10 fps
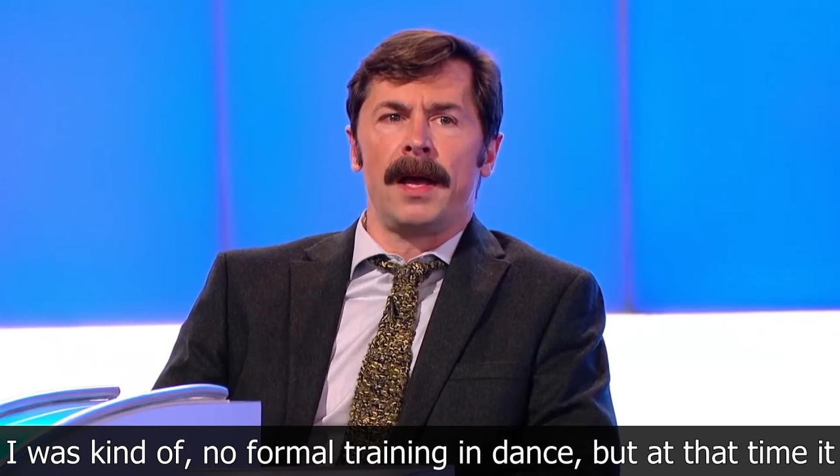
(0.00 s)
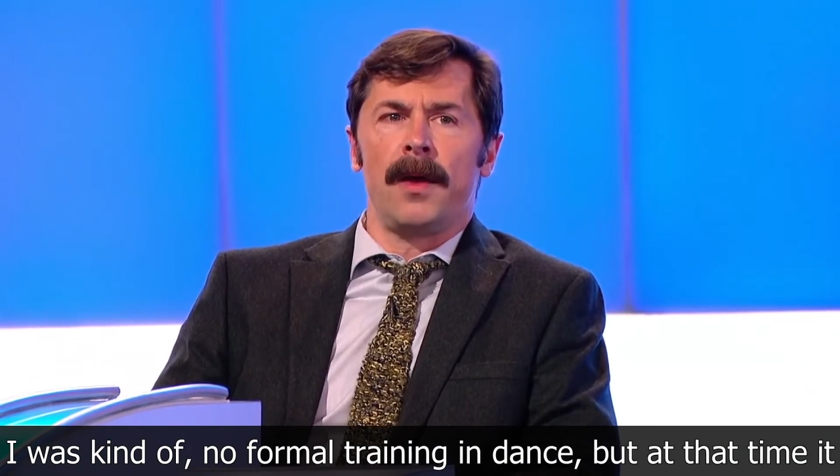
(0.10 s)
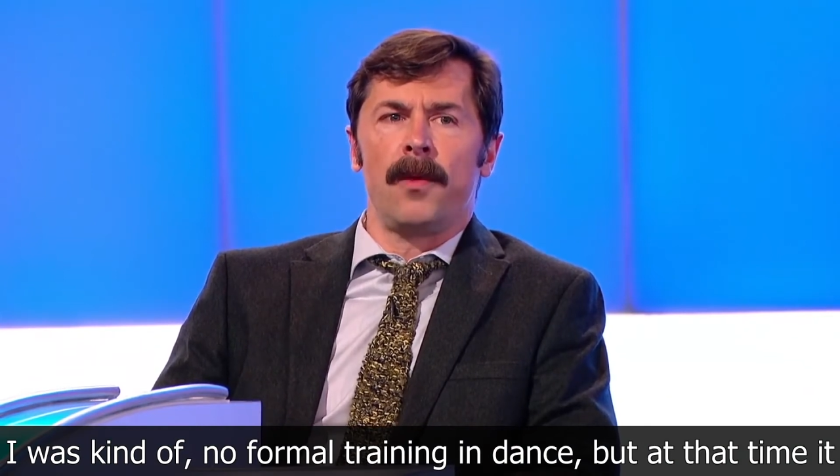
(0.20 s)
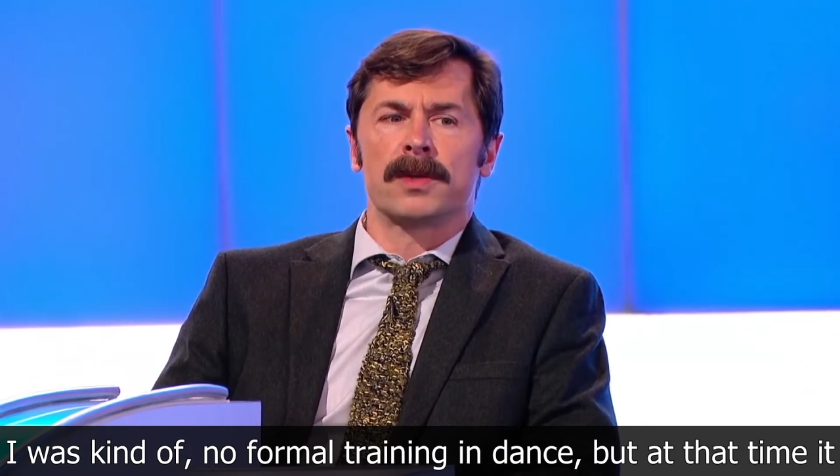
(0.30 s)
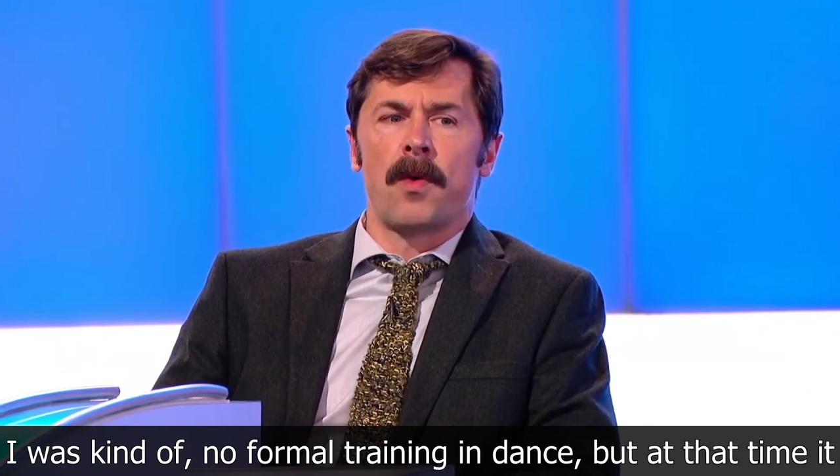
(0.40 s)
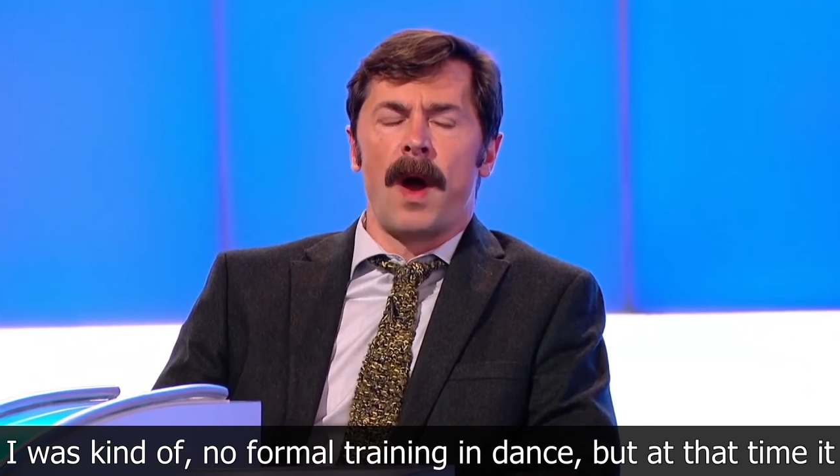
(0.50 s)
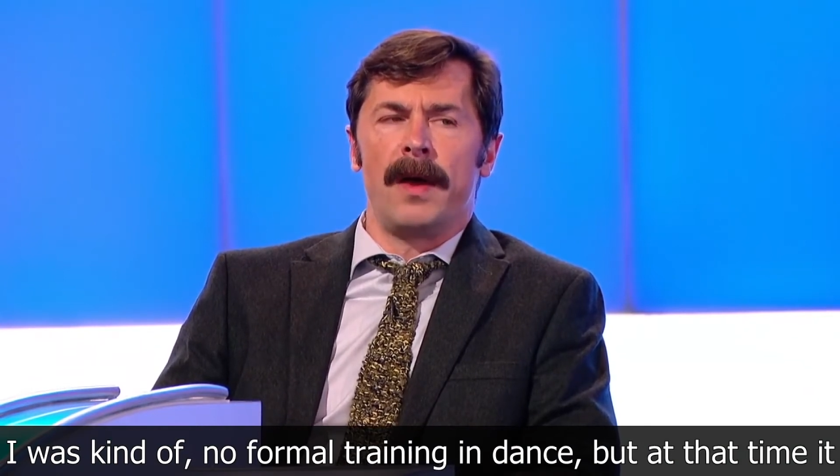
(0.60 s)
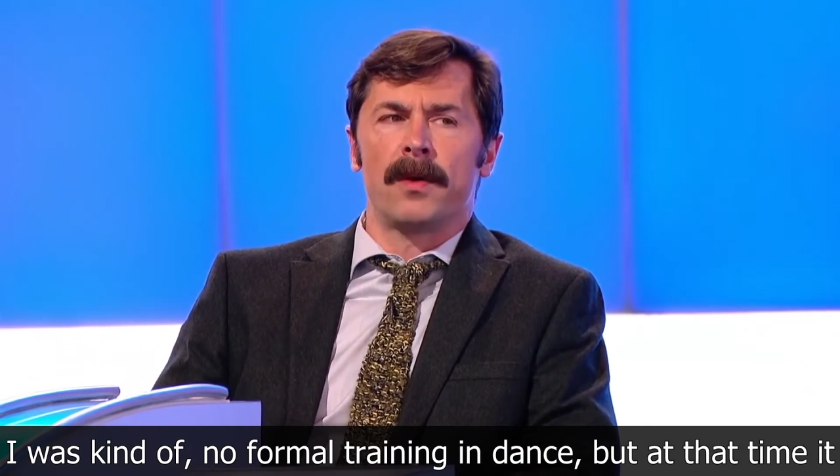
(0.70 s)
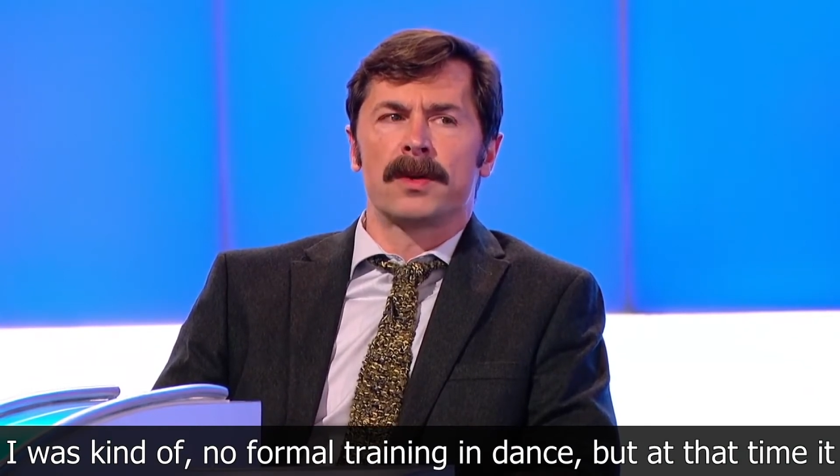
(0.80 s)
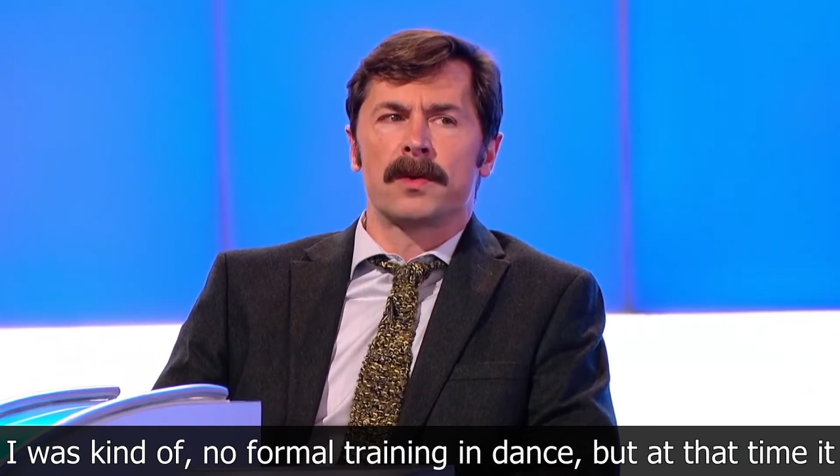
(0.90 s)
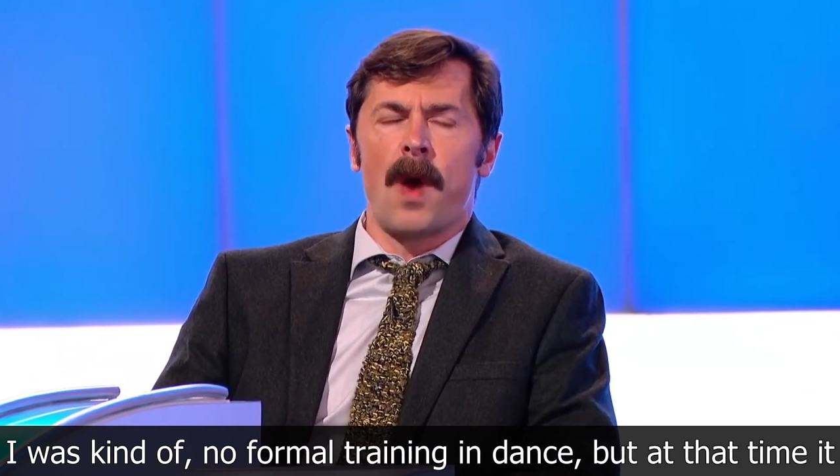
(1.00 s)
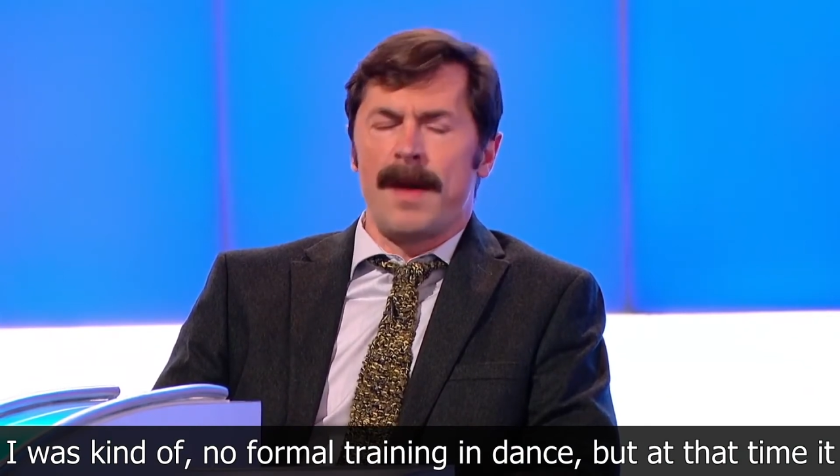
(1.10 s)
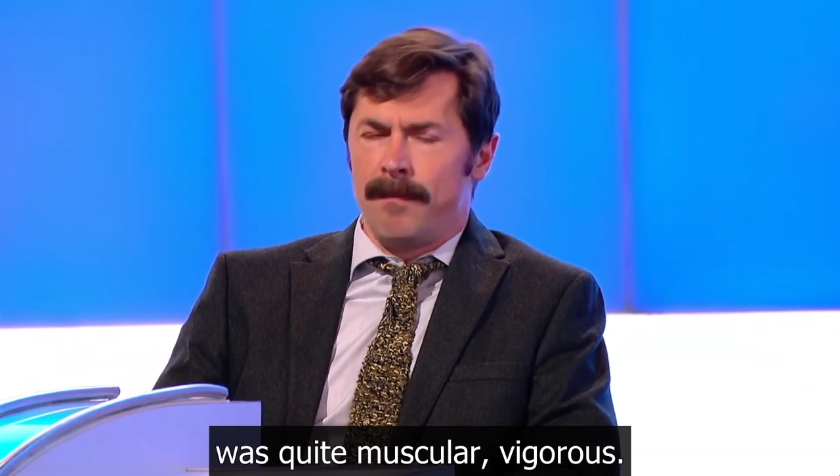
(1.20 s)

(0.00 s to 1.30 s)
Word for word: it was quite, it was quite